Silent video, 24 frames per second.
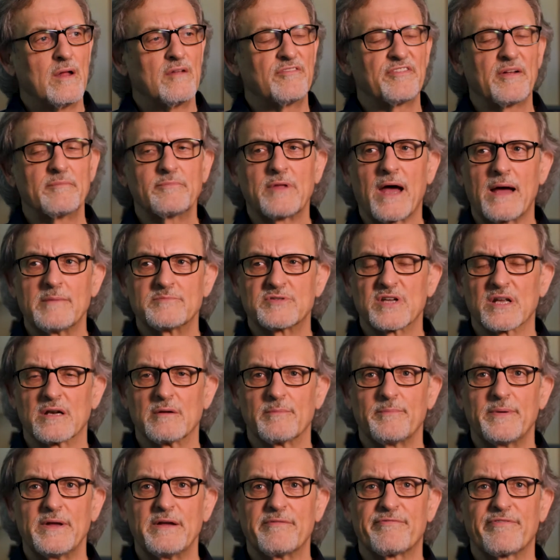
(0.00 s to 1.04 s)
sometimes it'll
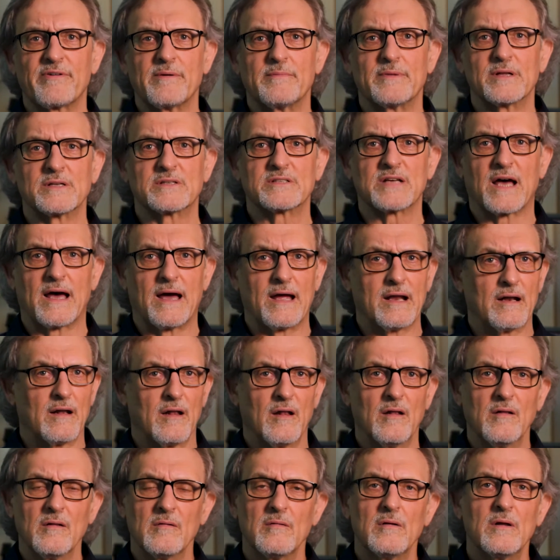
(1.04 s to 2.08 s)
be from a
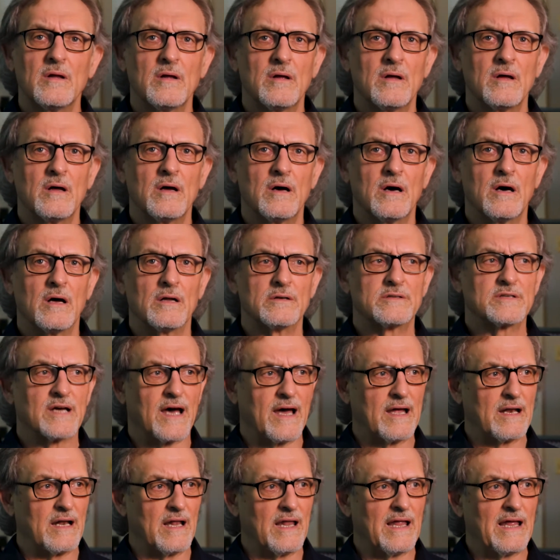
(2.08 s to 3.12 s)
title
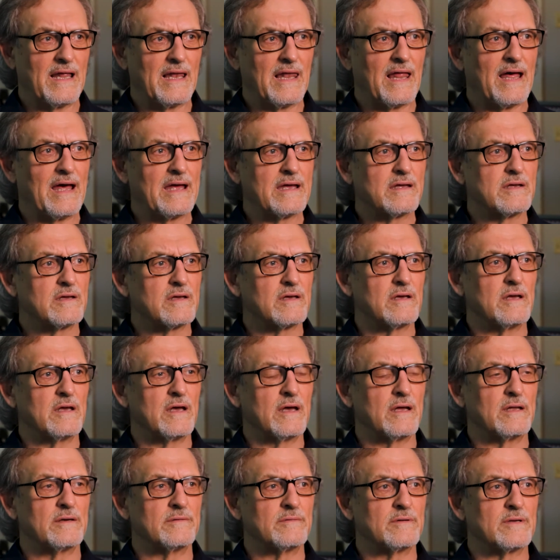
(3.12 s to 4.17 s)
I like,
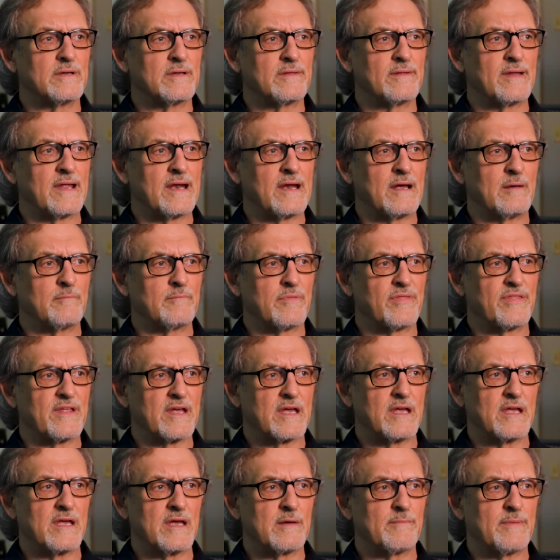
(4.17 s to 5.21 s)
and then I'm
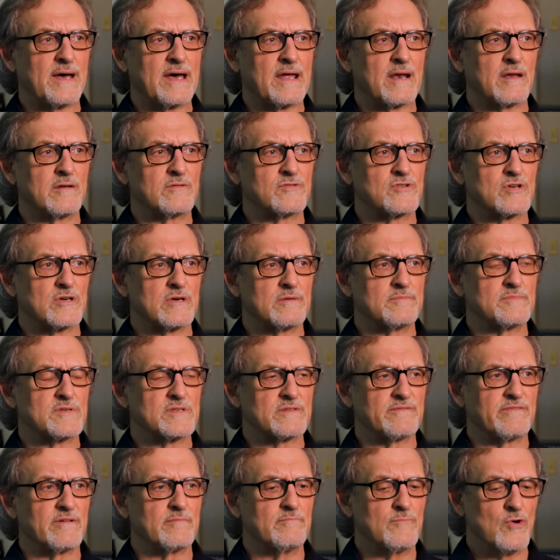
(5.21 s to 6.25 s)
thinking about in terms
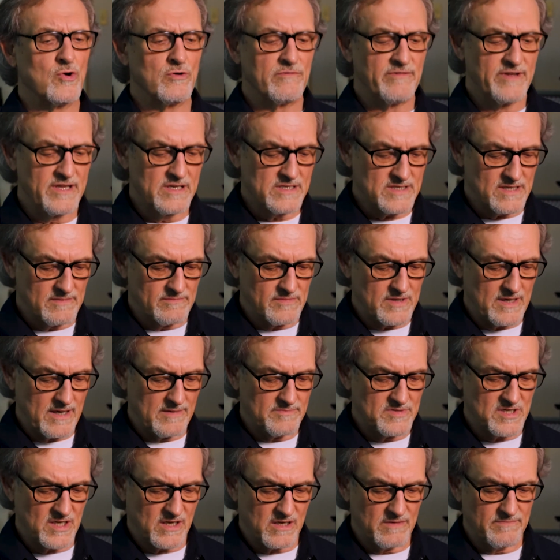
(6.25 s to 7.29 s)
of a movie.
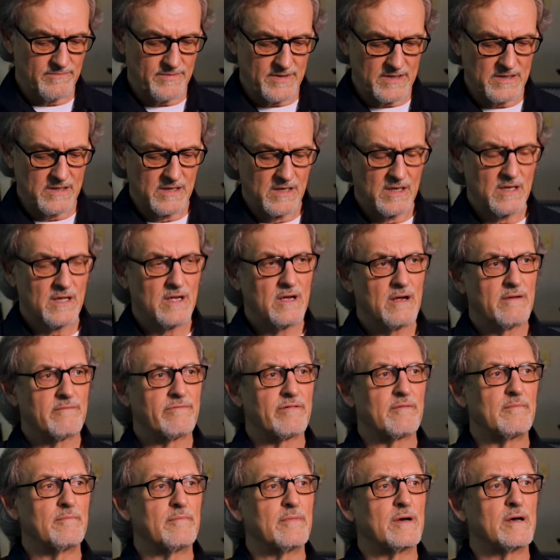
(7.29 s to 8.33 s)
Sometimes it could be
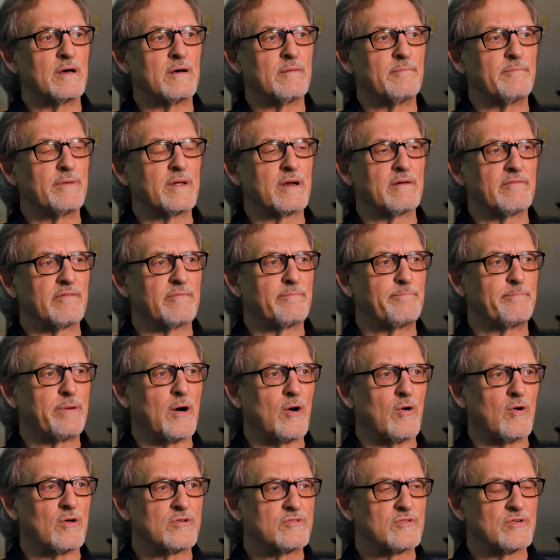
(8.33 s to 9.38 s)
from a bit of
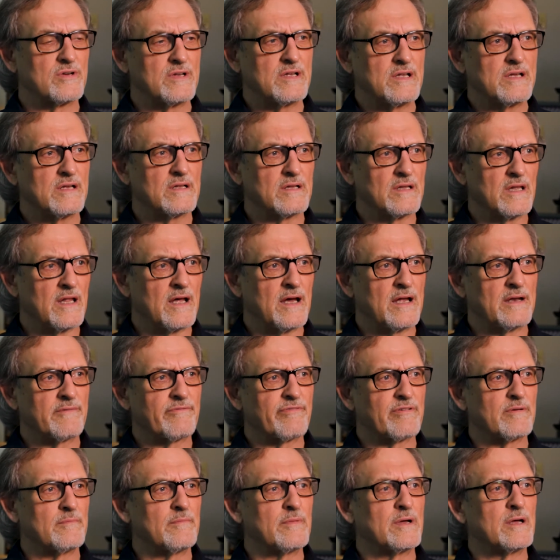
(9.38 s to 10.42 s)
poetry, a line
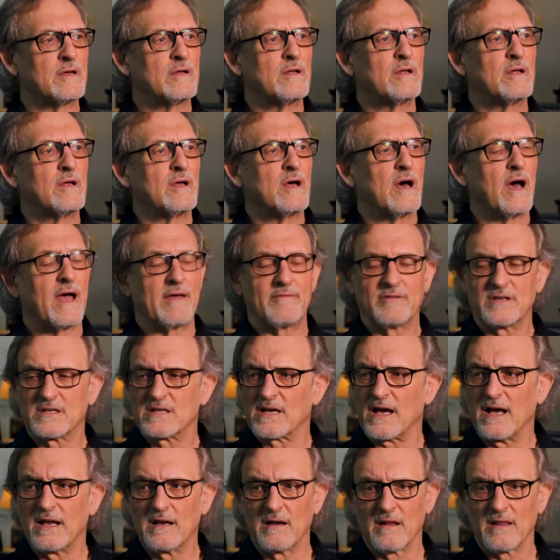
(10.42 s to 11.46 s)
from, I have a
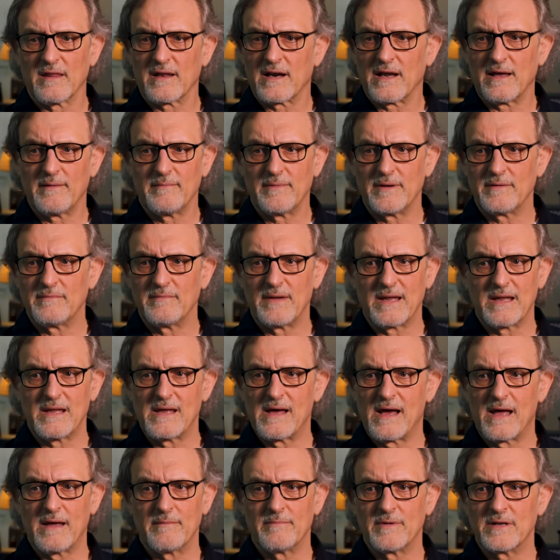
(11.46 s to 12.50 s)
title
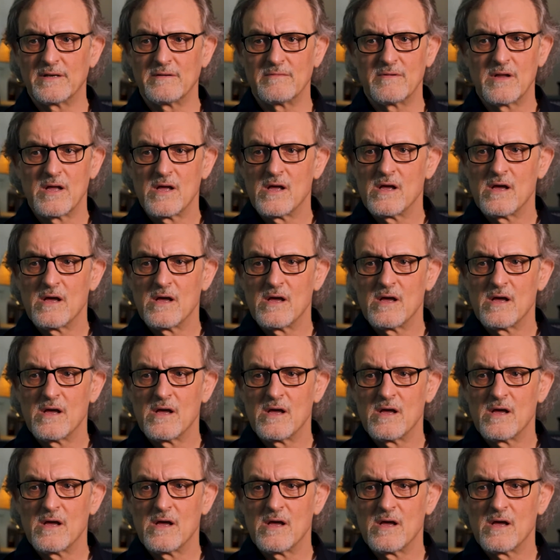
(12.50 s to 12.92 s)
that